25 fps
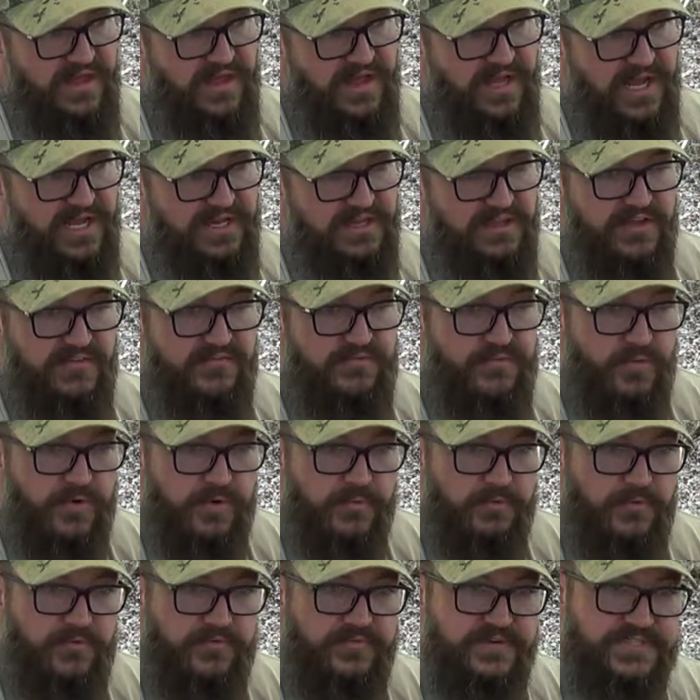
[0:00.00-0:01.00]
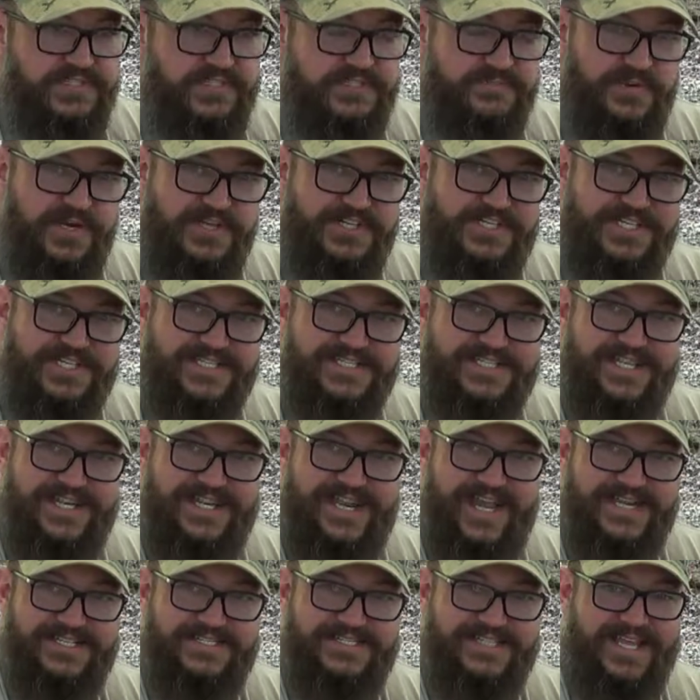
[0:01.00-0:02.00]
love war movies as much as the
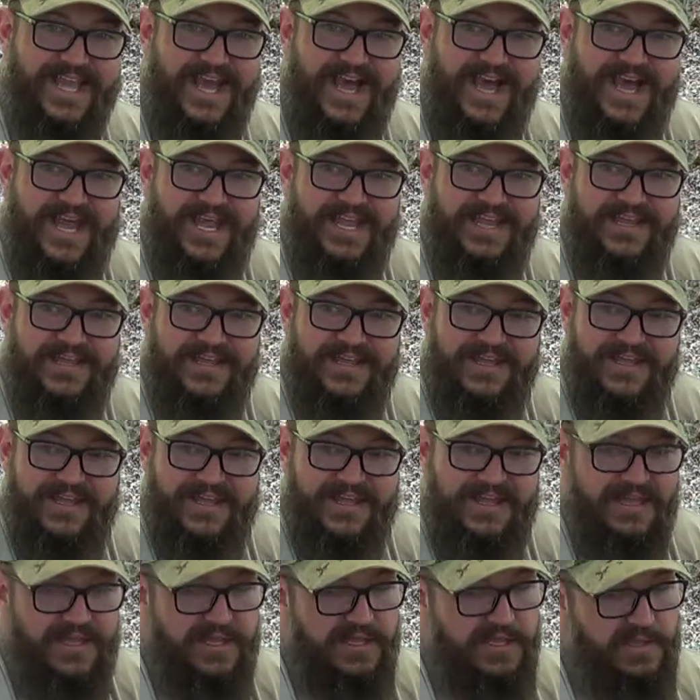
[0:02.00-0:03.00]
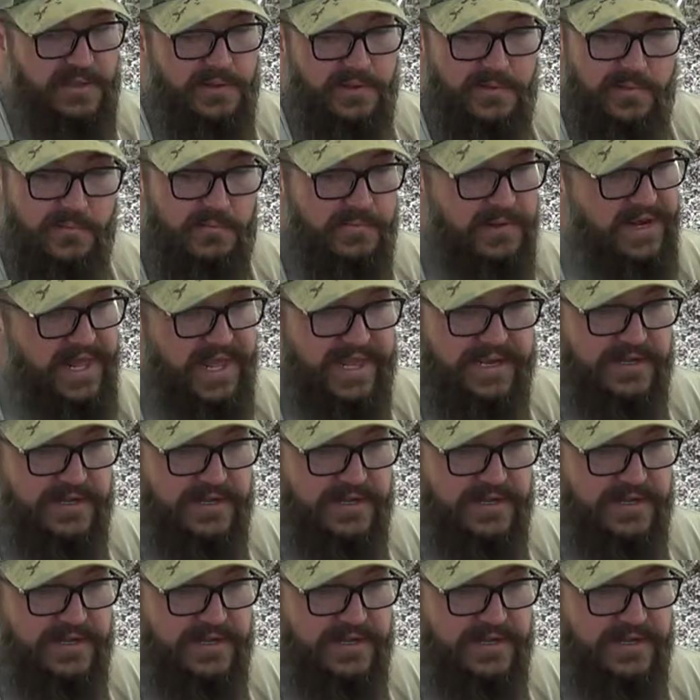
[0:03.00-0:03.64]
next guy, but I